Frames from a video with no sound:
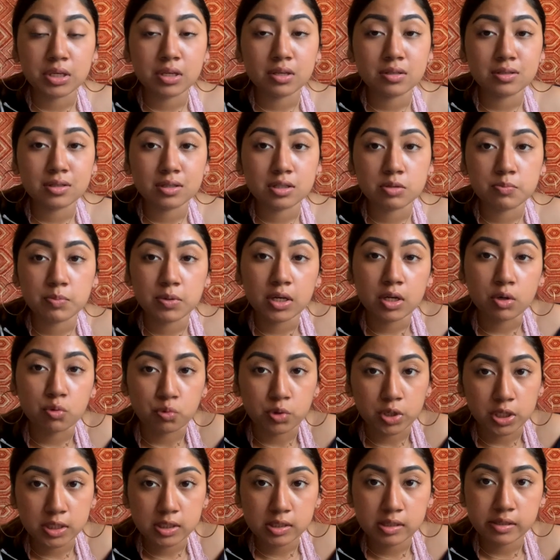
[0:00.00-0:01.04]
it's been a
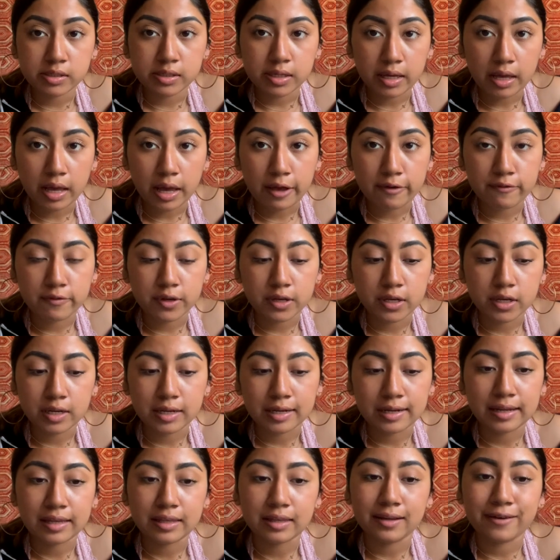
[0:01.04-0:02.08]
week since I have it
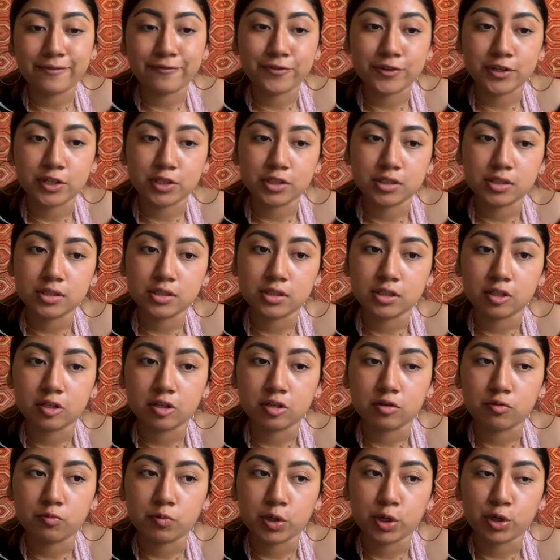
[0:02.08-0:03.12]
and I didn't finish
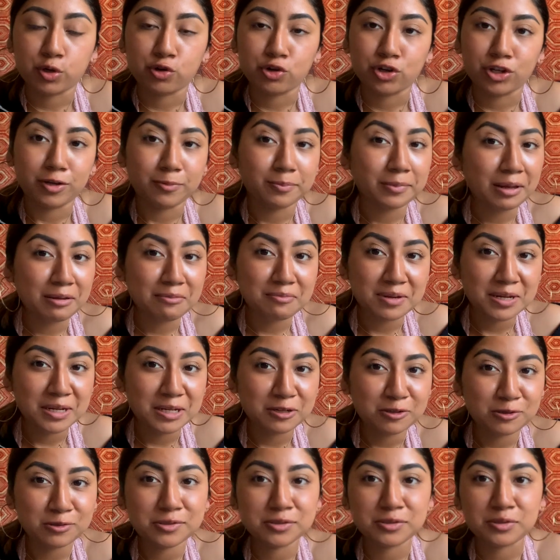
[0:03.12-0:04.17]
recording my
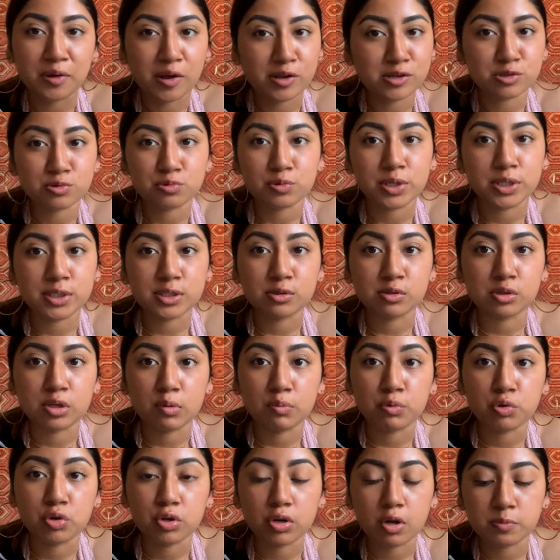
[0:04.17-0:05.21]
videos, so I just wanted to give
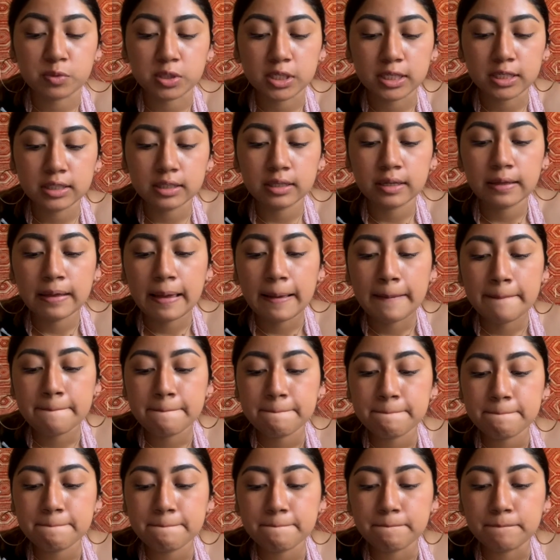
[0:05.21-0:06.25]
you an update.
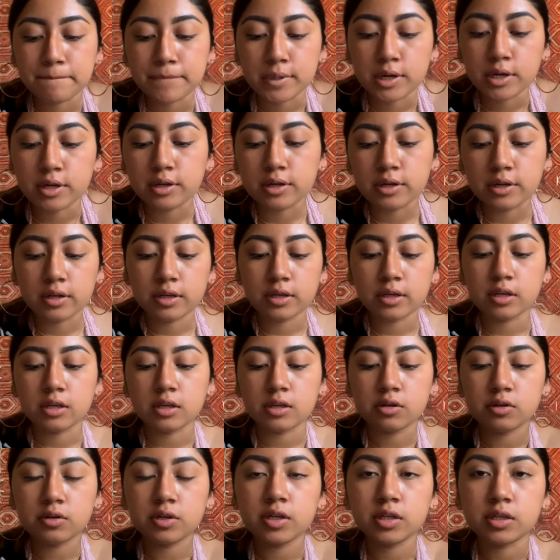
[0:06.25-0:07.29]
But
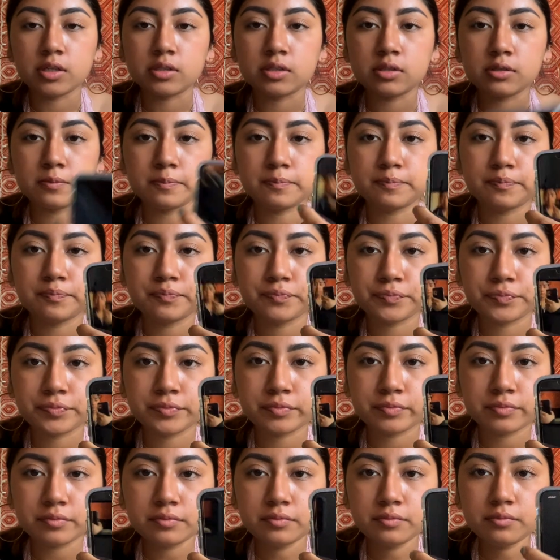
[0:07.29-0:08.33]
here it is.
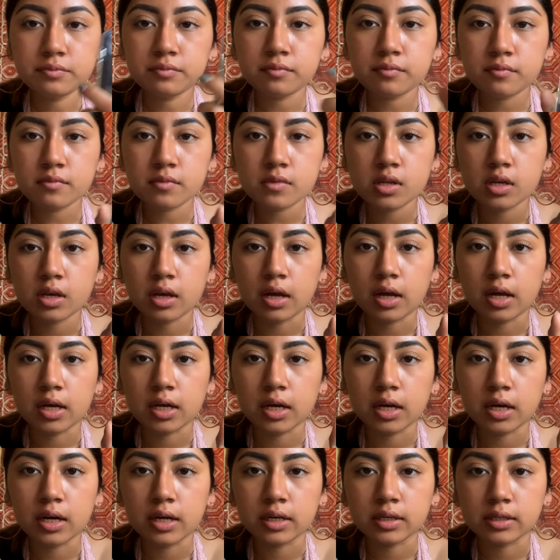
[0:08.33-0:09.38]
I
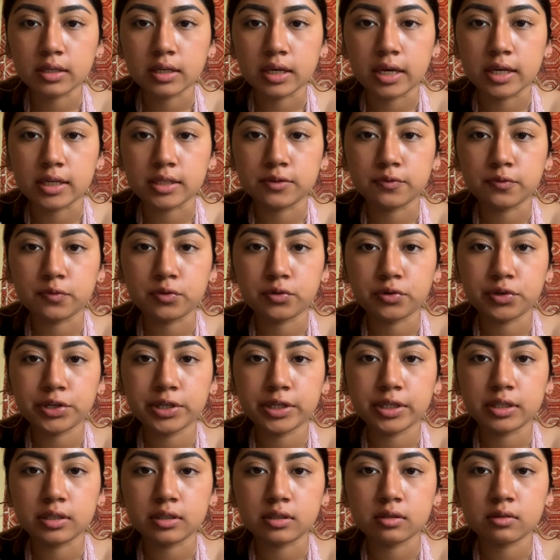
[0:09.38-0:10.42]
got a case for
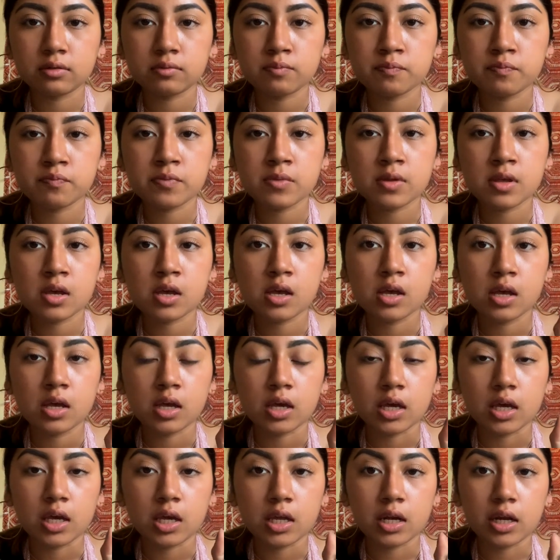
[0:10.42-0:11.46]
it,
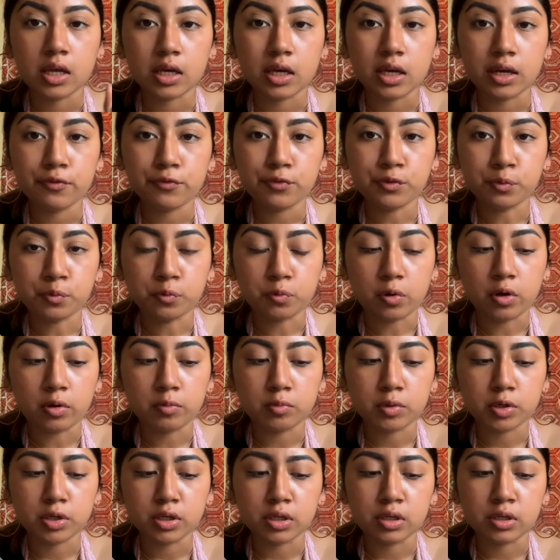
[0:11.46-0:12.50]
and I got it from
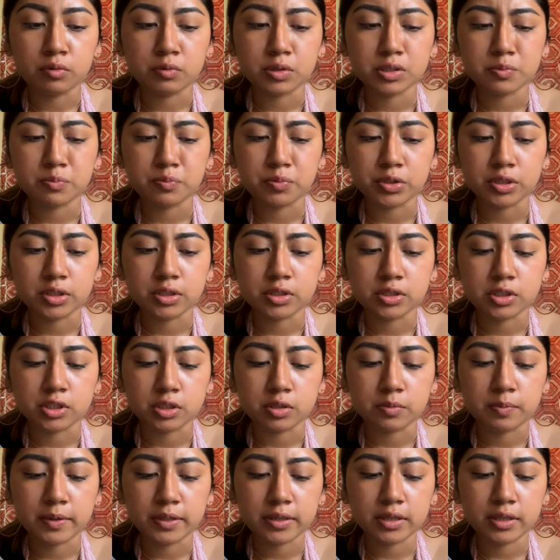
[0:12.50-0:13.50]
Walmart, and it was pretty cheap. I